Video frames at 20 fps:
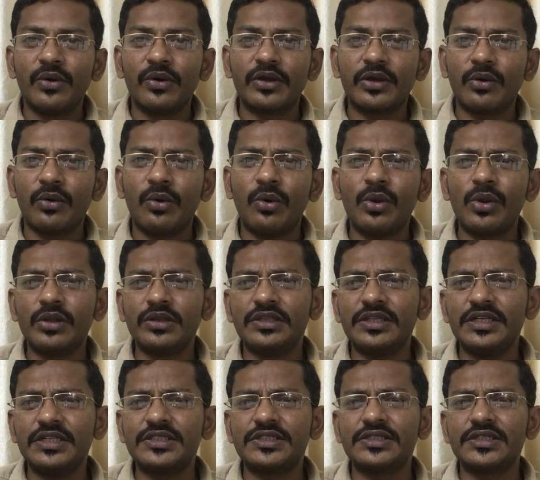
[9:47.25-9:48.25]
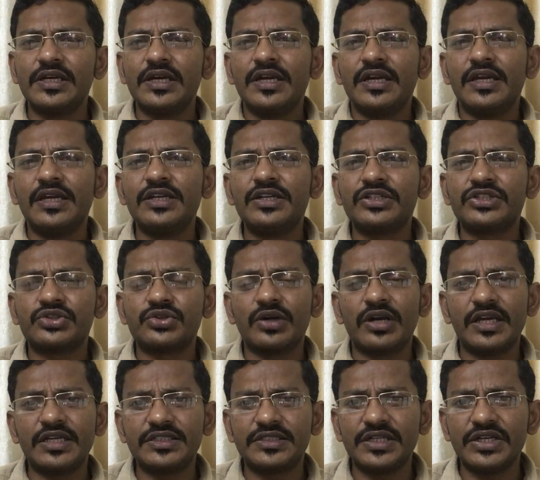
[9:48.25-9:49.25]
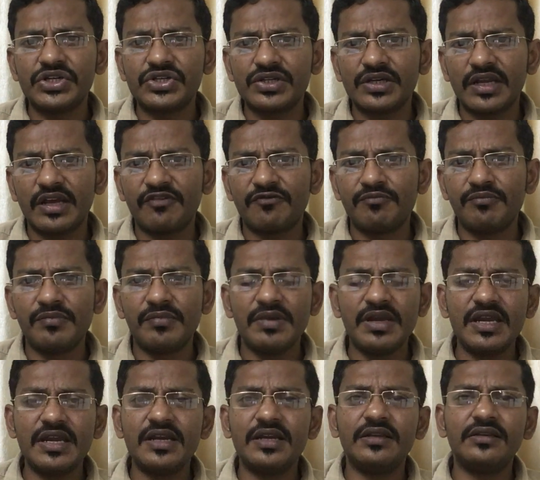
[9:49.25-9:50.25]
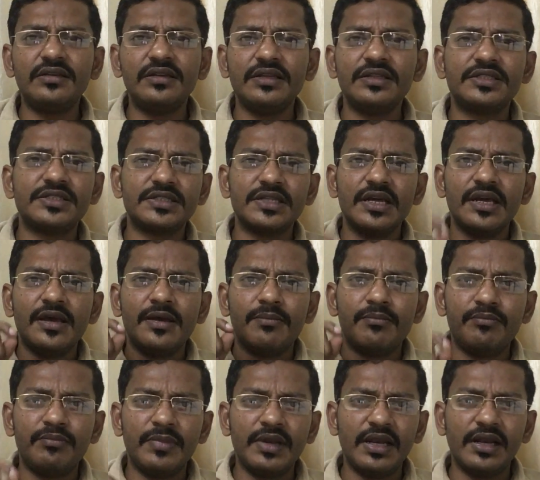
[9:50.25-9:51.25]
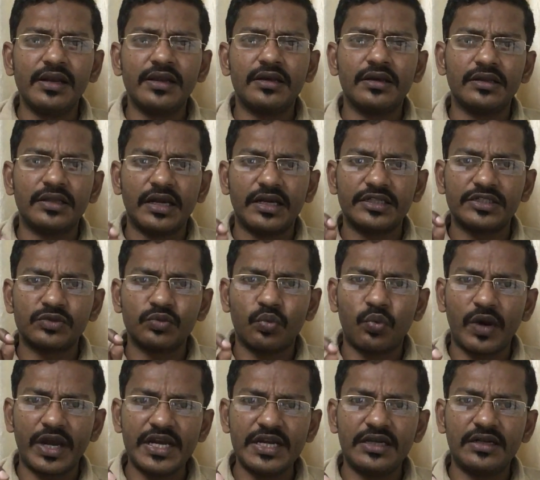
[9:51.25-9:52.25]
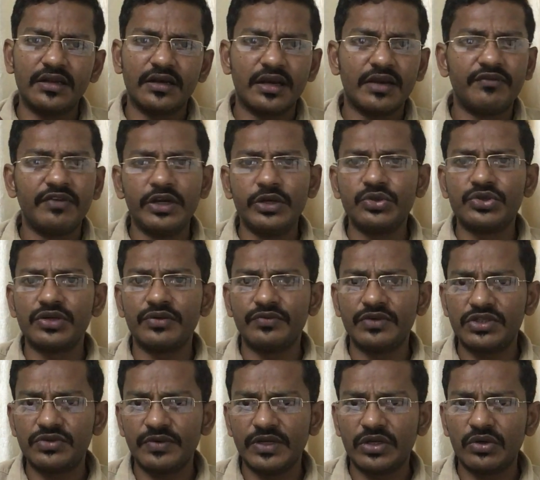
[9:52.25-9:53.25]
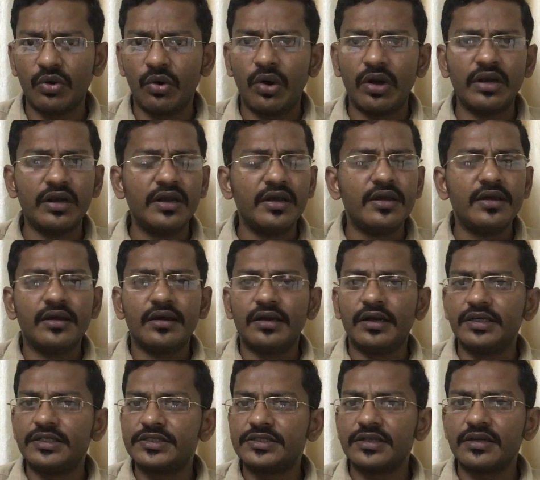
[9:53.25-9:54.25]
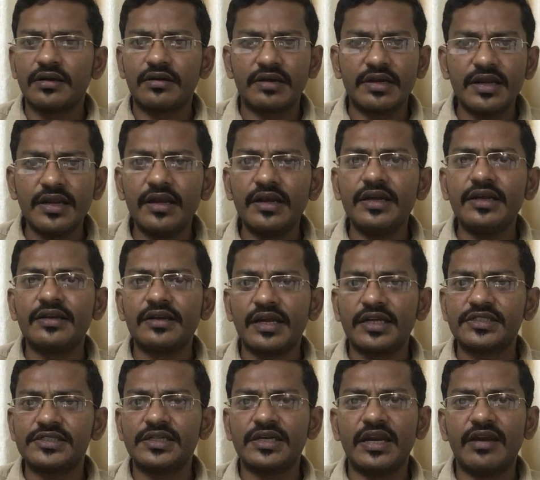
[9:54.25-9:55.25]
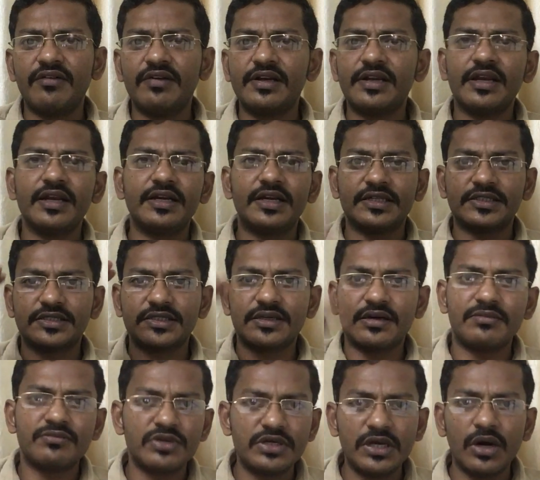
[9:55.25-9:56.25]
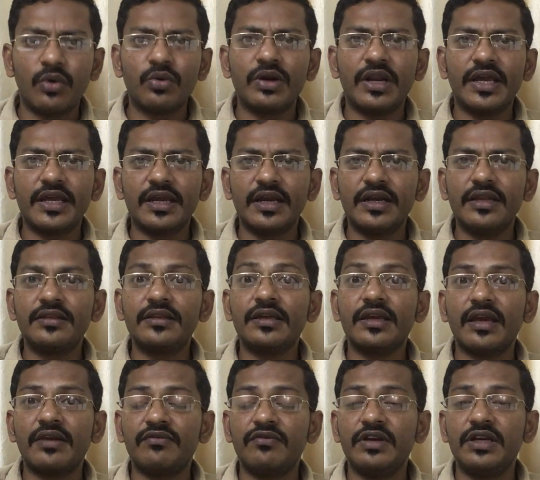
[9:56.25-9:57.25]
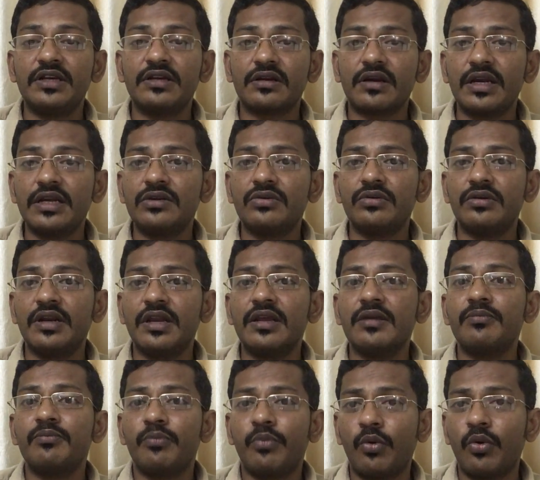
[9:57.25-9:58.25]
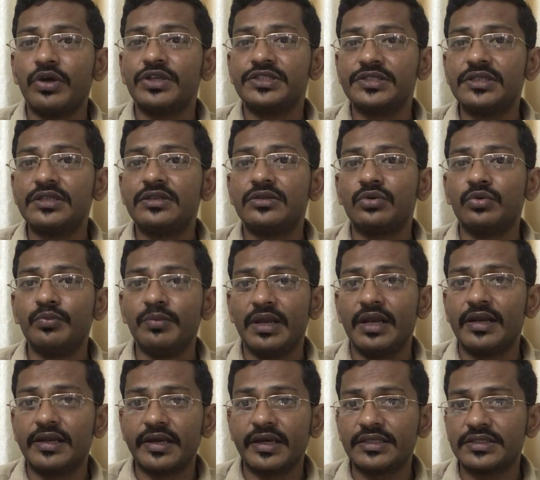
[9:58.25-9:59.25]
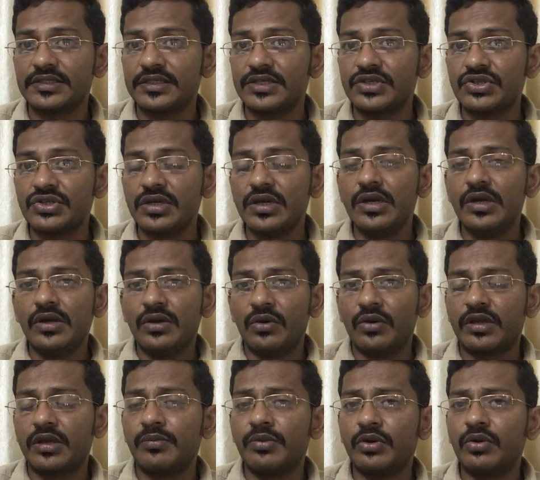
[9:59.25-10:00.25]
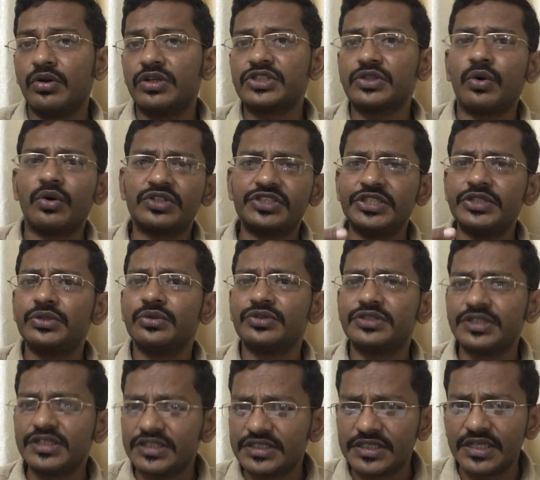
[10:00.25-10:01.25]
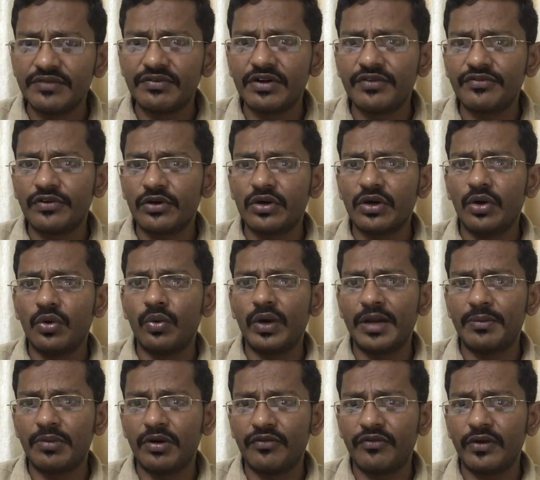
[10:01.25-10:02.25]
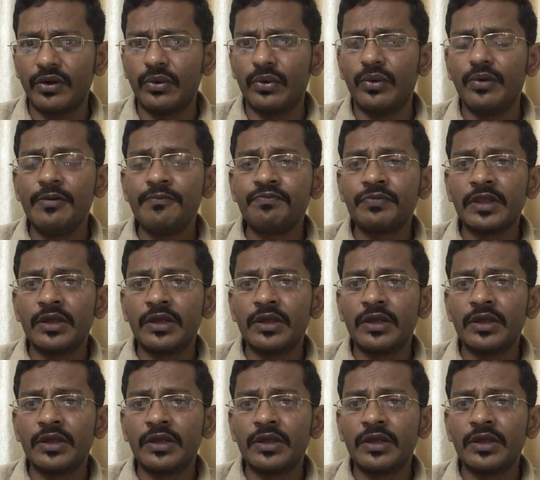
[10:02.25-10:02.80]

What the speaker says: Okay, all these industrialization have made this milk, that is white revolution, which we call it's really drastically, I will tell, it has come down like anything, and we try to drink poison through milk as such. Okay, because oxytocin is given for cow and buffalo.